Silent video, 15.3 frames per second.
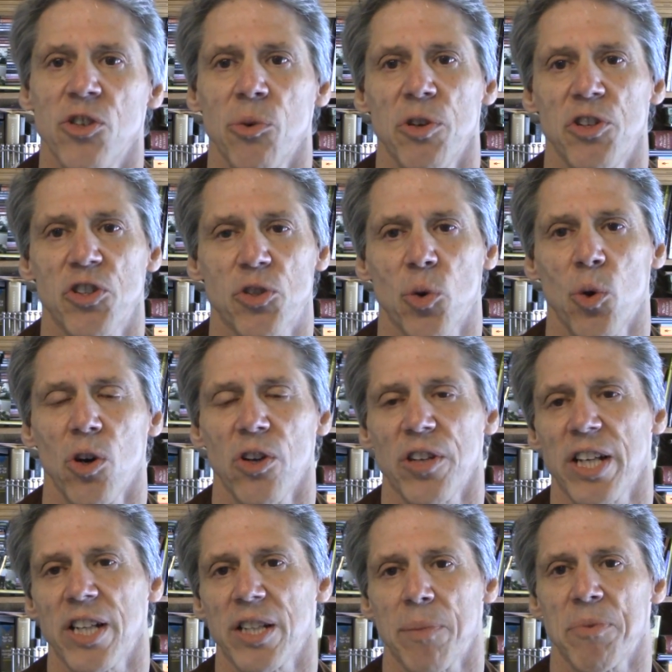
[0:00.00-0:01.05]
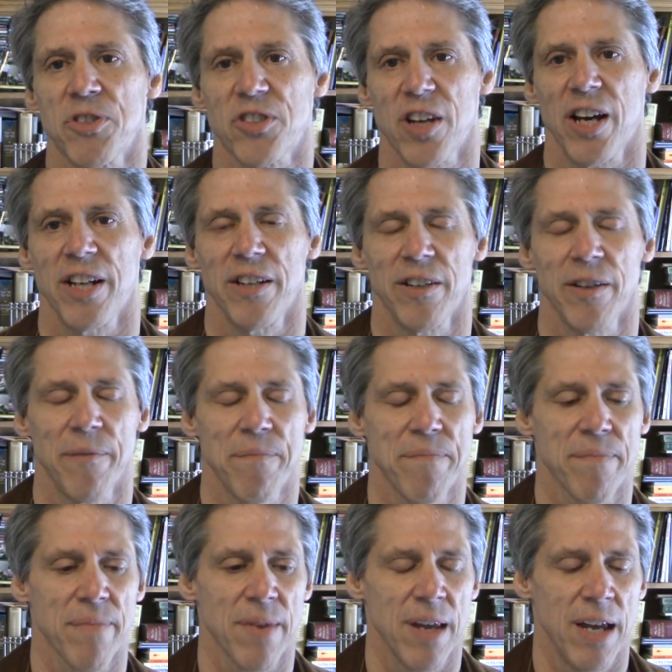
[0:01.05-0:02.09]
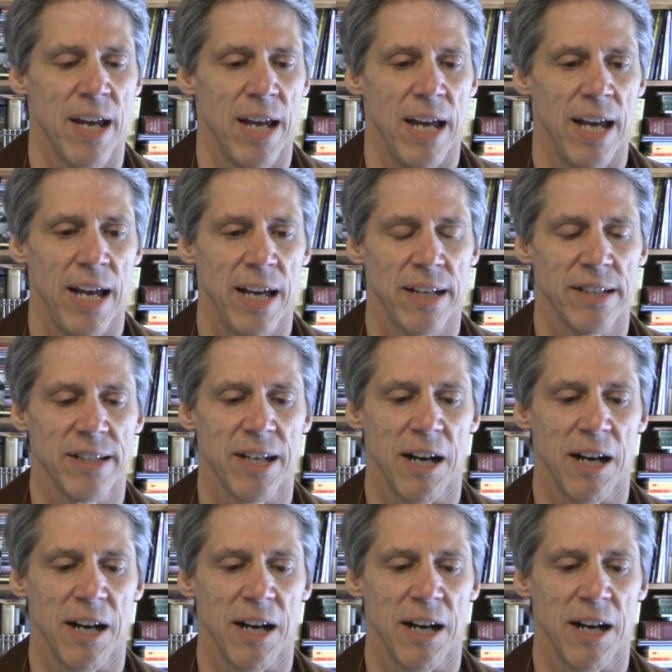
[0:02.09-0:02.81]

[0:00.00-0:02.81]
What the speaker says: to Restore the Eclipsed Sun. And